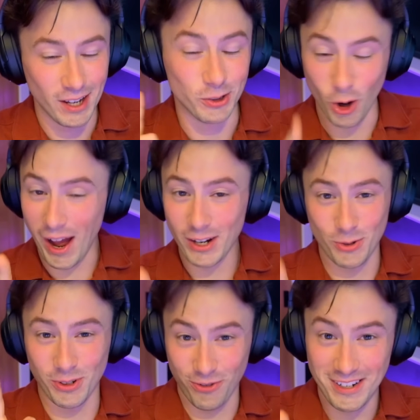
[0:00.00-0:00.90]
Not
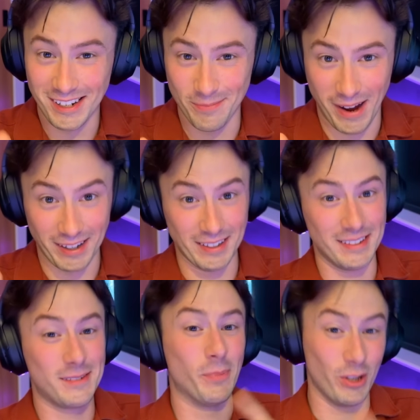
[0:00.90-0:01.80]
actual critter
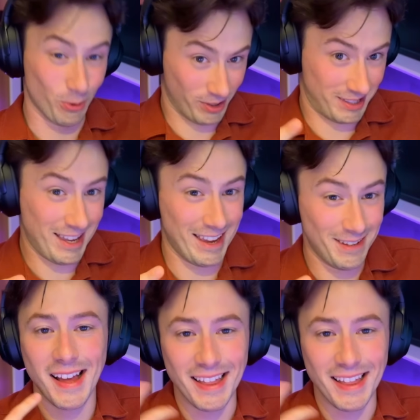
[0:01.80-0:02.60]
companions, but you'll see.